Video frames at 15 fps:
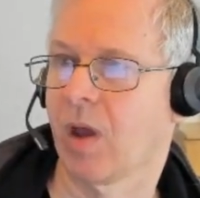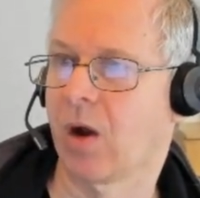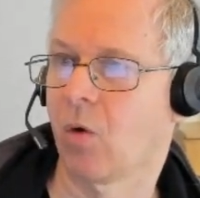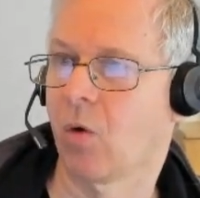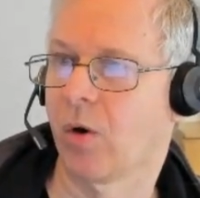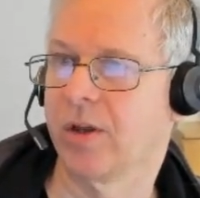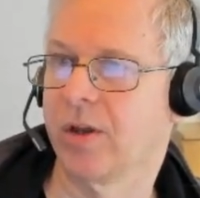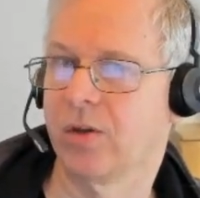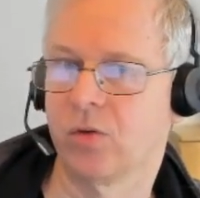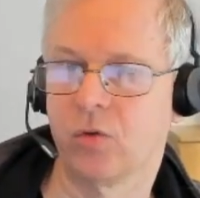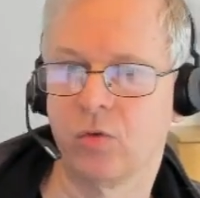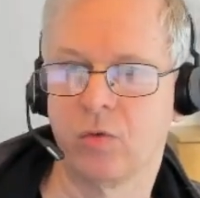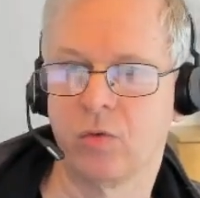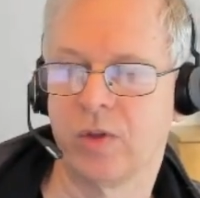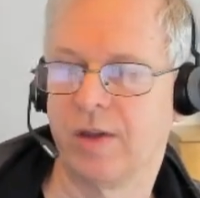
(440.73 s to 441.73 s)
According
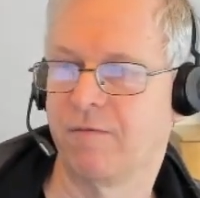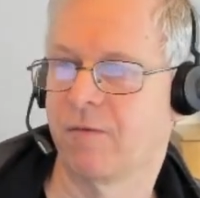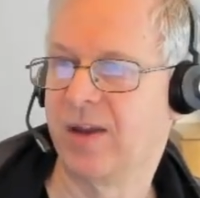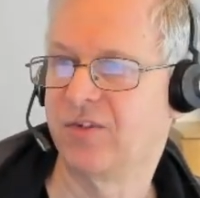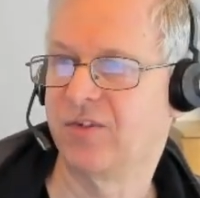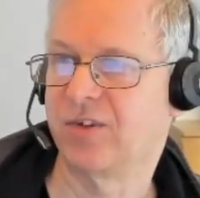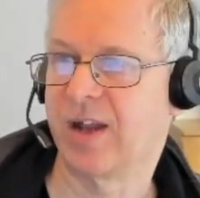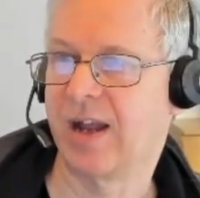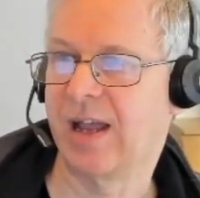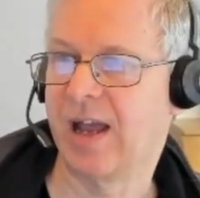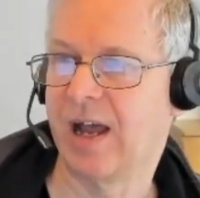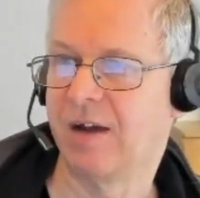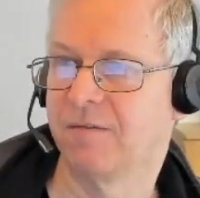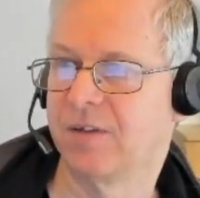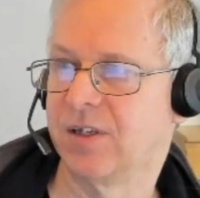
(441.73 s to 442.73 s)
to the information I
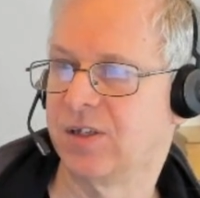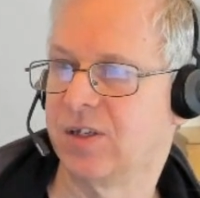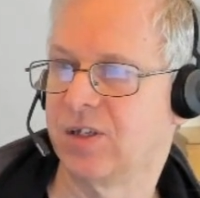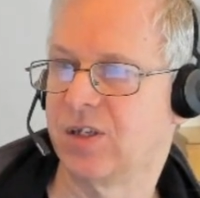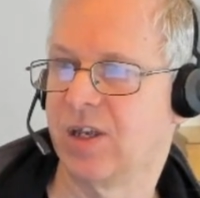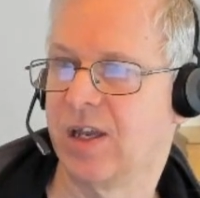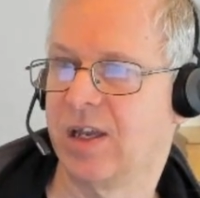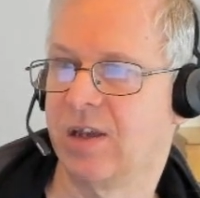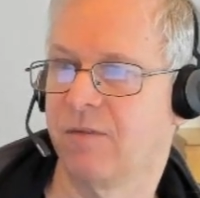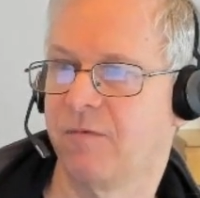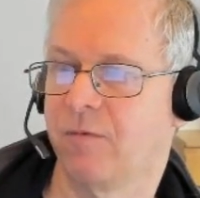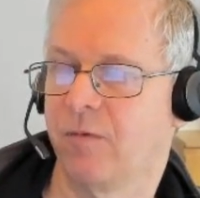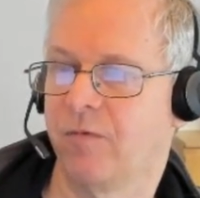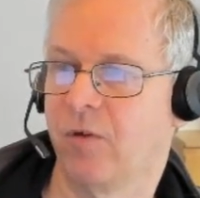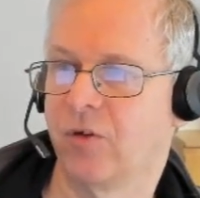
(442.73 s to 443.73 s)
have, this is a
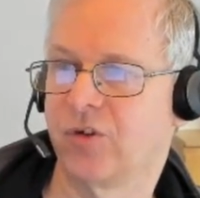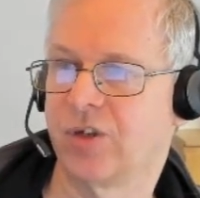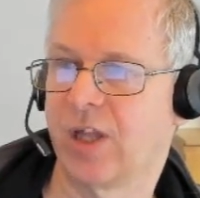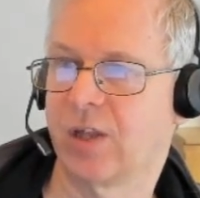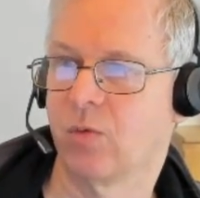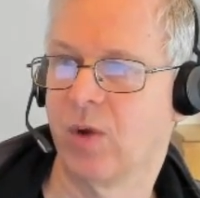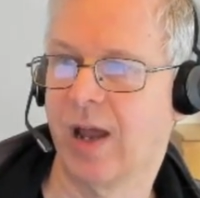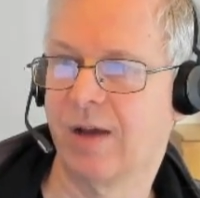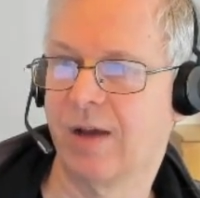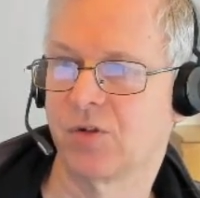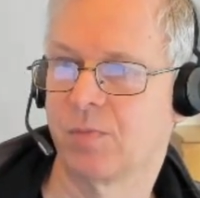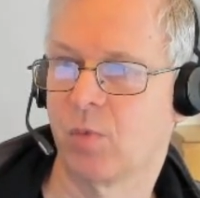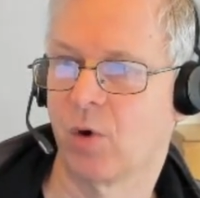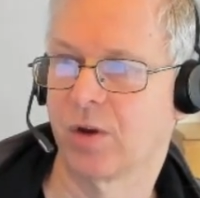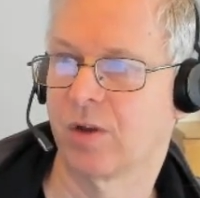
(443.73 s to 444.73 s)
function that we have
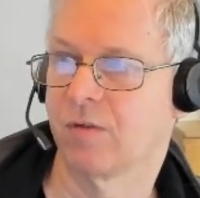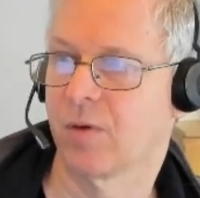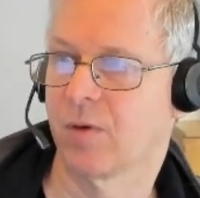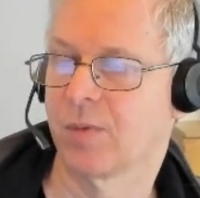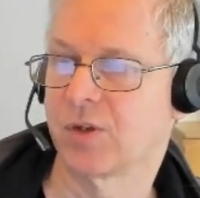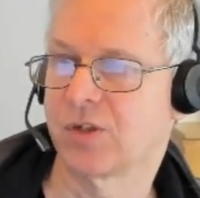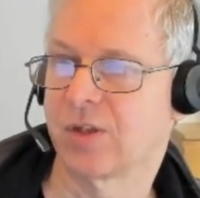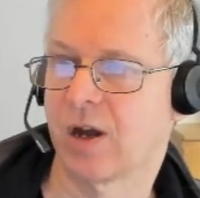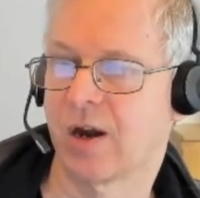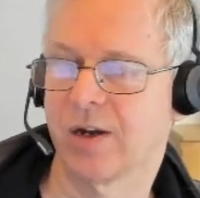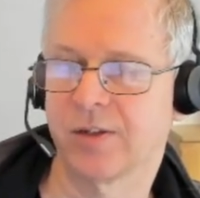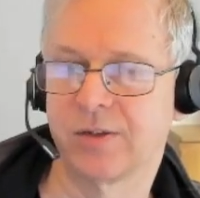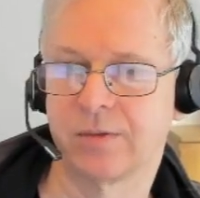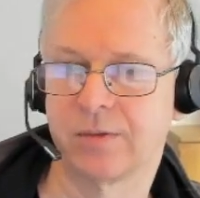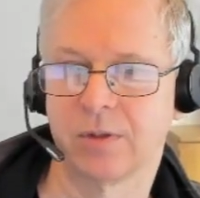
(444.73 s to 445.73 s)
supported from the start.